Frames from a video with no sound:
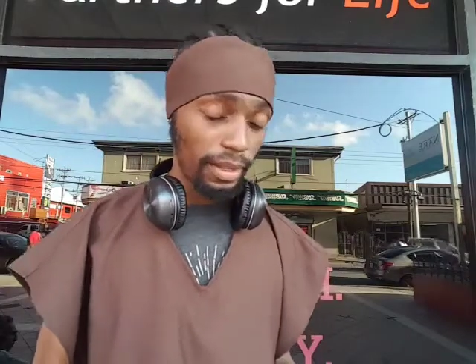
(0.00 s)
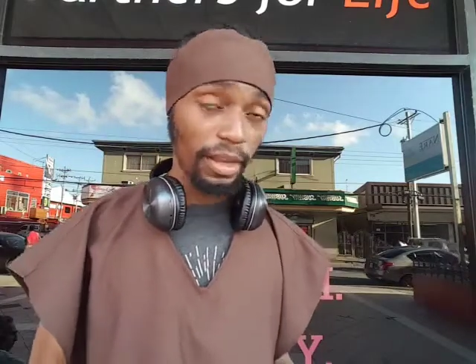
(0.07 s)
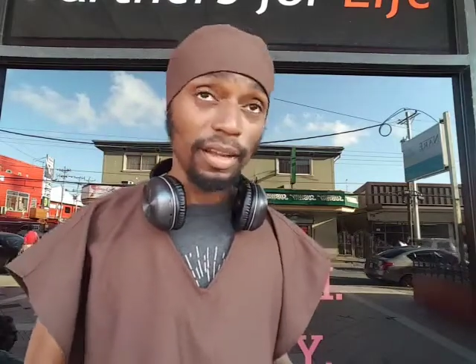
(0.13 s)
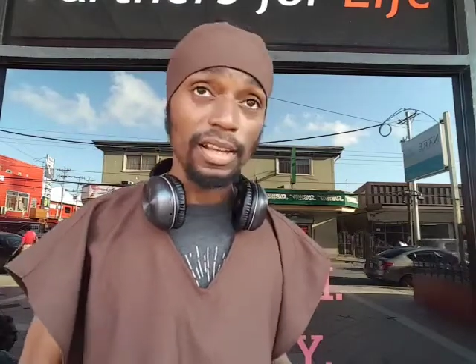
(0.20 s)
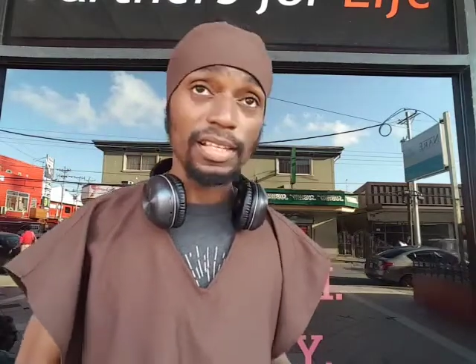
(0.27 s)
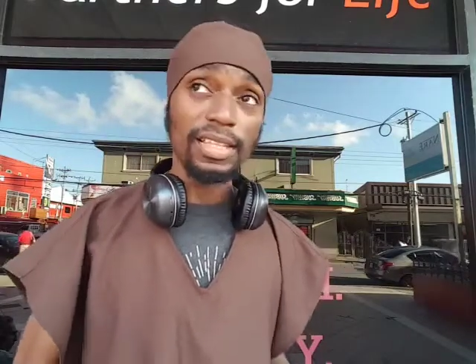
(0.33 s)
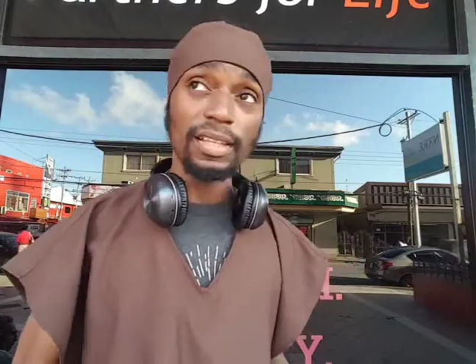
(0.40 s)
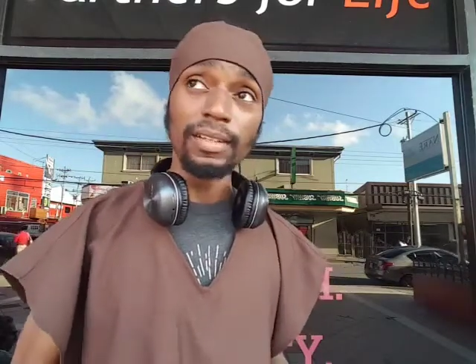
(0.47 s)
You
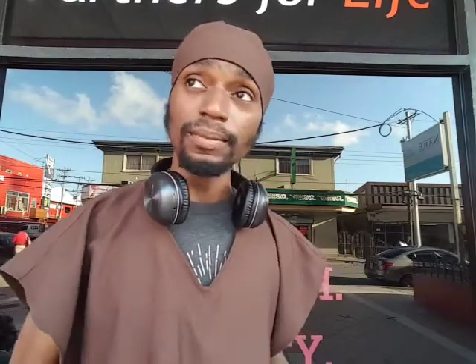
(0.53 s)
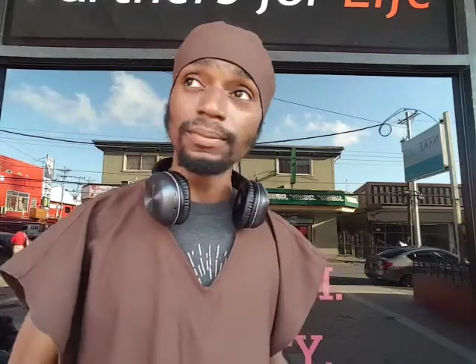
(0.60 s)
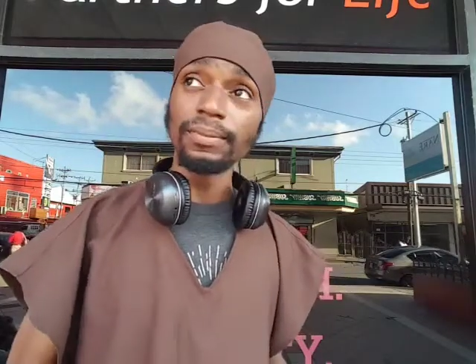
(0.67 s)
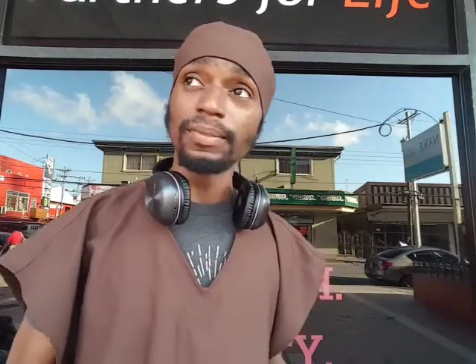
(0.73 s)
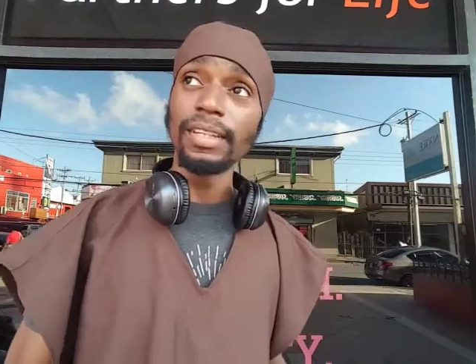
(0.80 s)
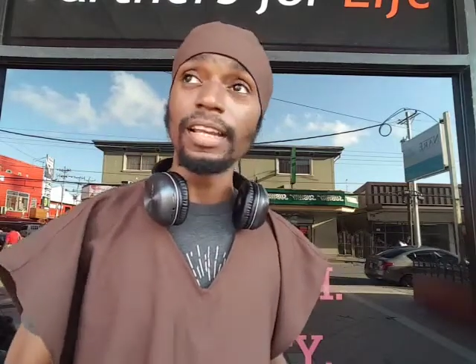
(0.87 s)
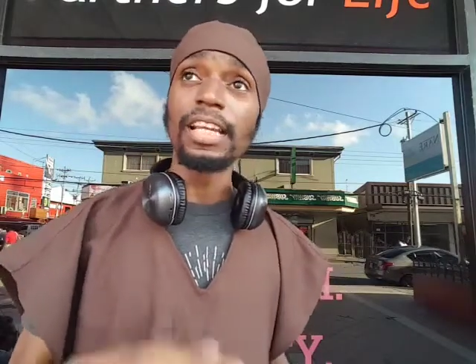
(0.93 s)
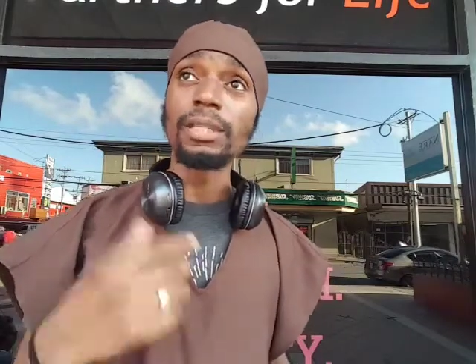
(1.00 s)
understand?
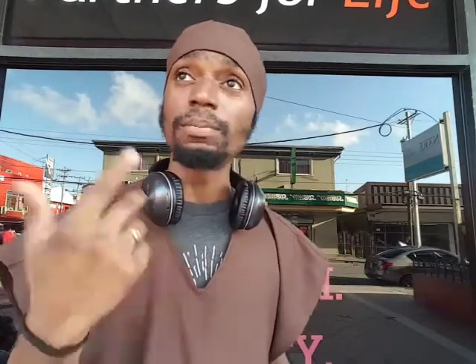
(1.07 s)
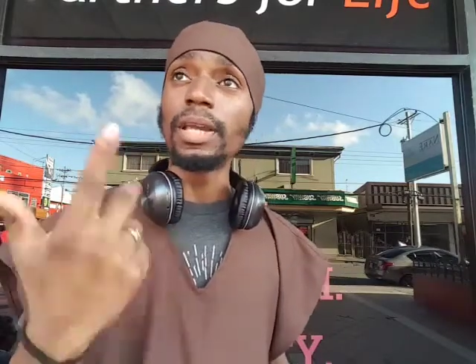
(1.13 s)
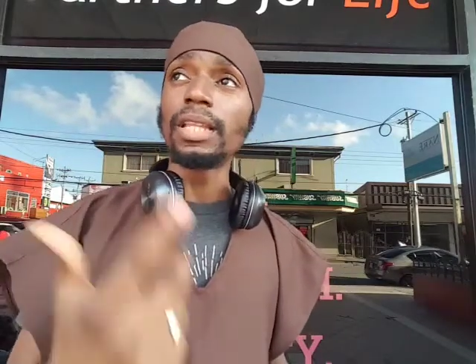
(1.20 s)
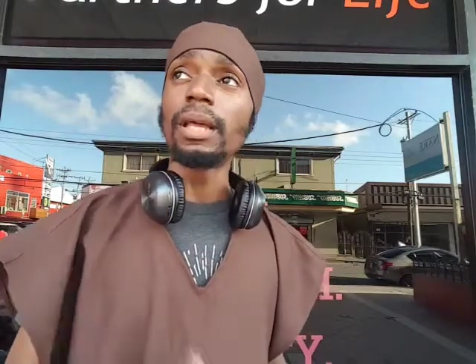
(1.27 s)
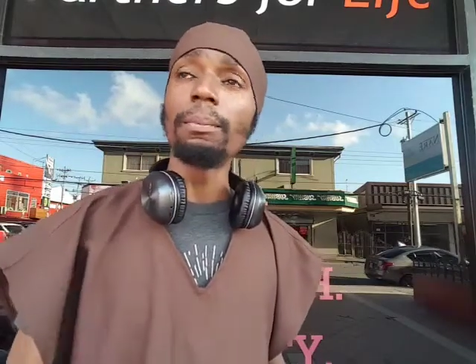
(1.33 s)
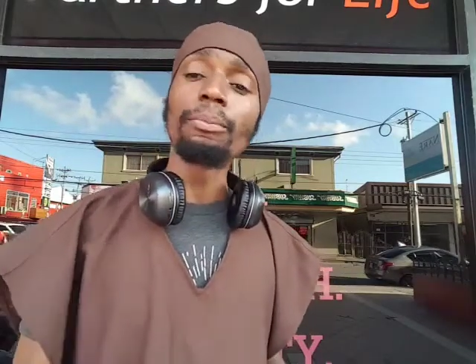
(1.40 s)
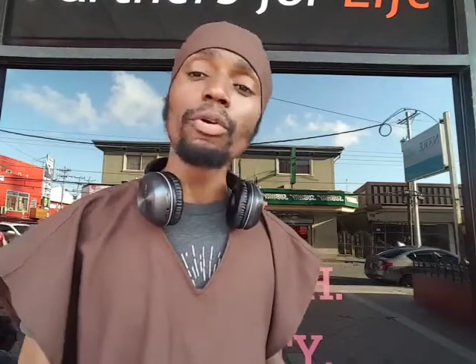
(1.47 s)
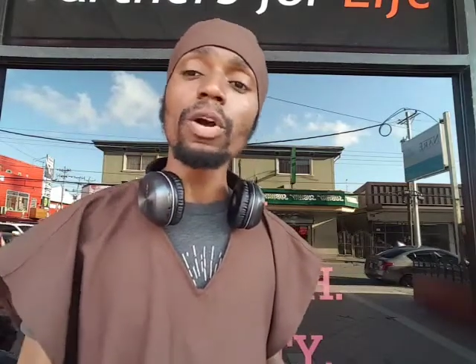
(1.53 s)
It does make
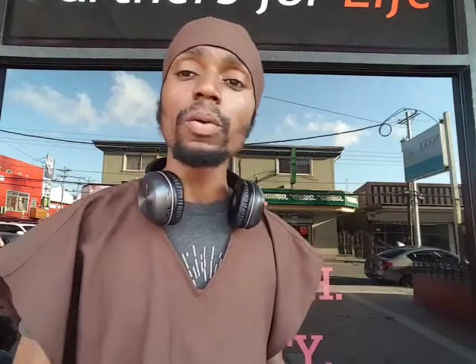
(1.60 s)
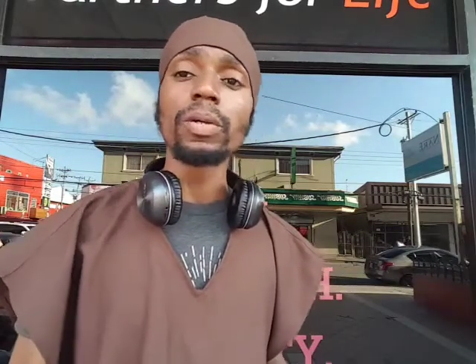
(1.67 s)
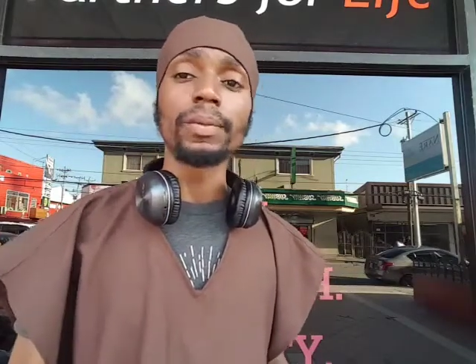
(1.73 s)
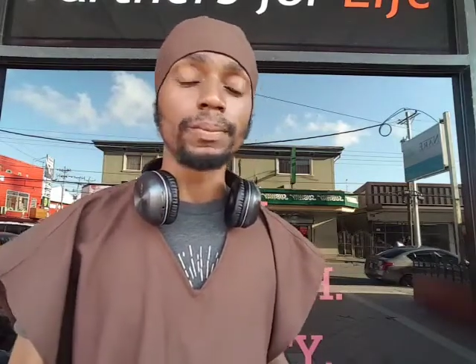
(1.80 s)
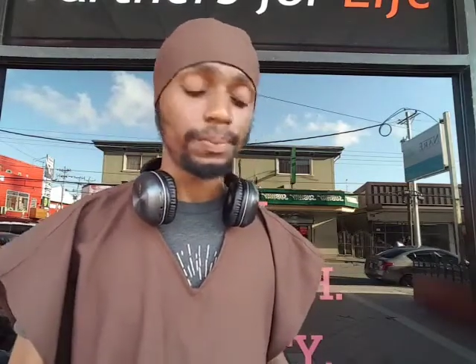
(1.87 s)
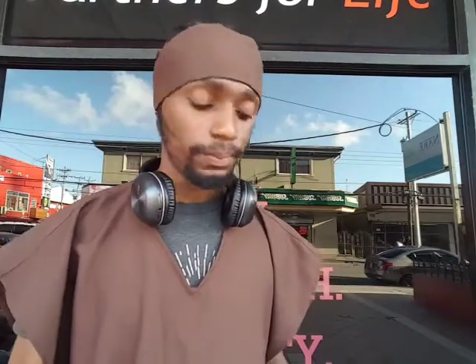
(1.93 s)
them proud.